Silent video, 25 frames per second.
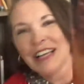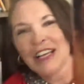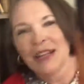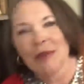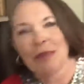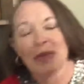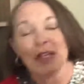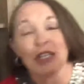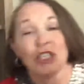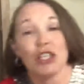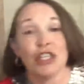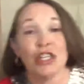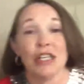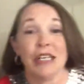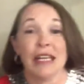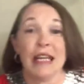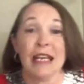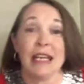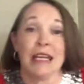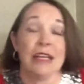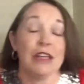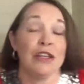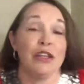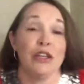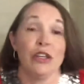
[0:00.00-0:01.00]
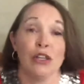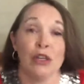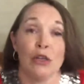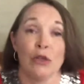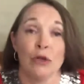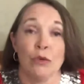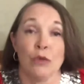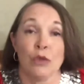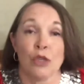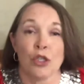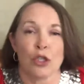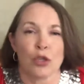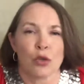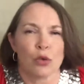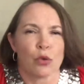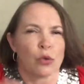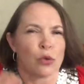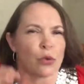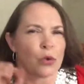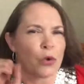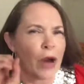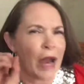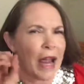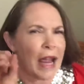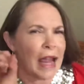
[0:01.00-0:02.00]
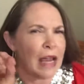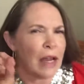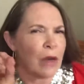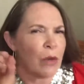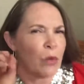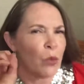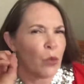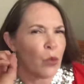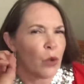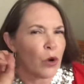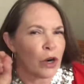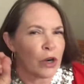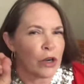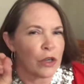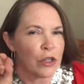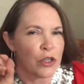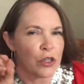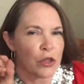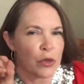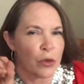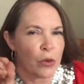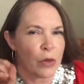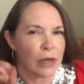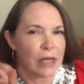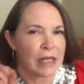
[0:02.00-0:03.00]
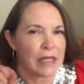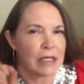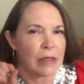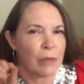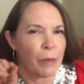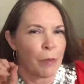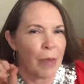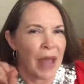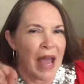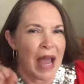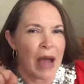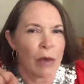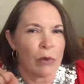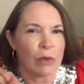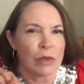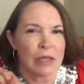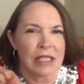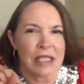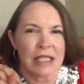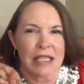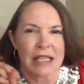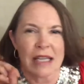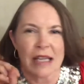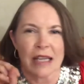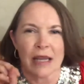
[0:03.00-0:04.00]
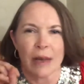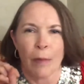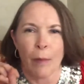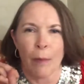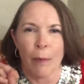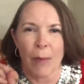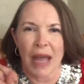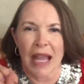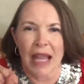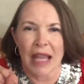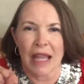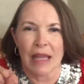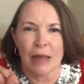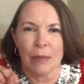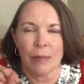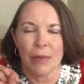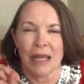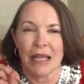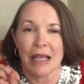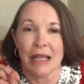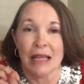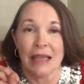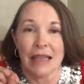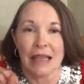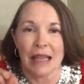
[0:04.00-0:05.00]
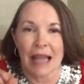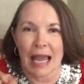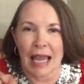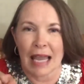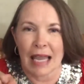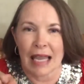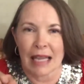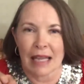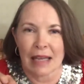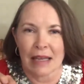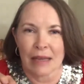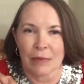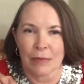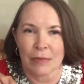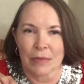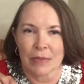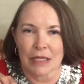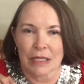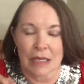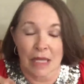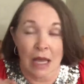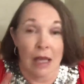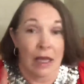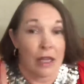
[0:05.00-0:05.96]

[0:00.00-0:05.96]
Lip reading: But she used great word choice, bouncy baby lambs.